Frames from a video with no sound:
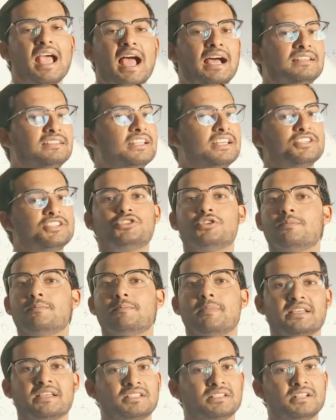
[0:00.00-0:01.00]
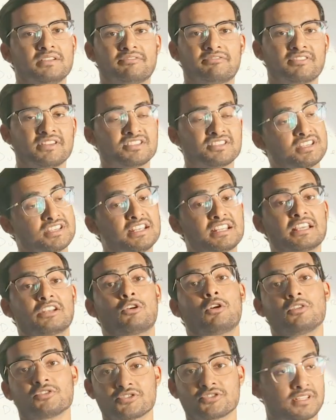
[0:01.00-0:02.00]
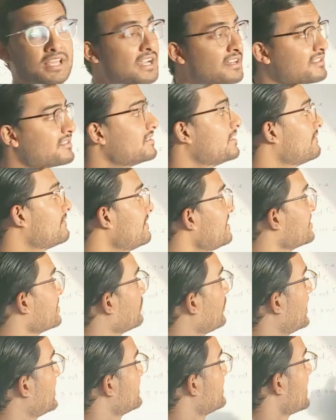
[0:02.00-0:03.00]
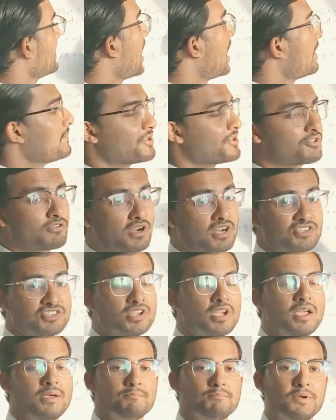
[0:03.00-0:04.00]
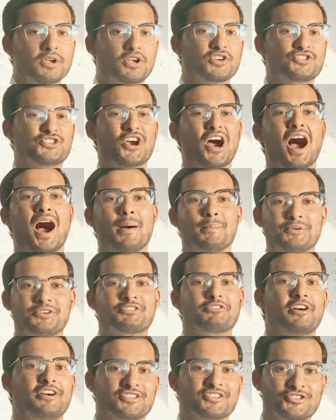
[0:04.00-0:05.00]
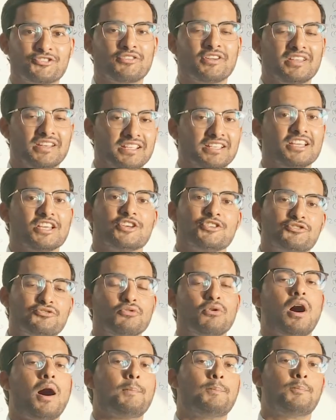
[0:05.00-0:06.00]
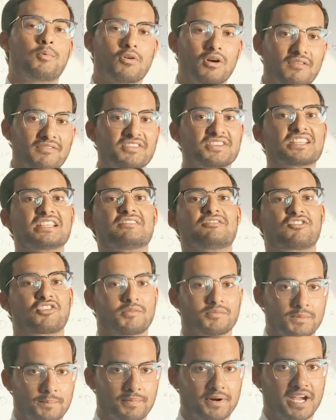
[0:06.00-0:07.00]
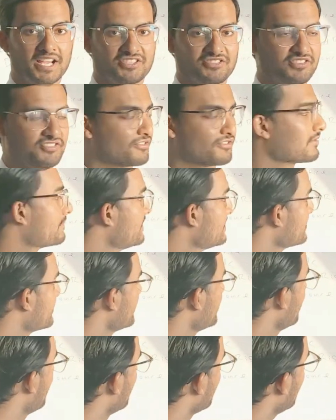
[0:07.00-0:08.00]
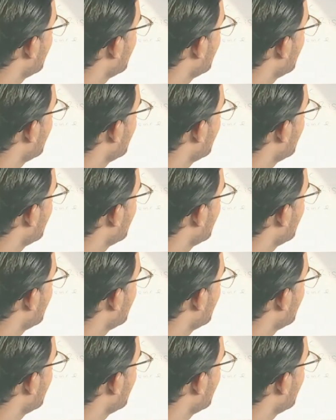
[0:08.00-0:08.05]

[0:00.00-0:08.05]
and then you make the difference. It can also, that's the reason why it's arbitrage, because you're arbitrage trading. You are profiting from the price discrepancy. All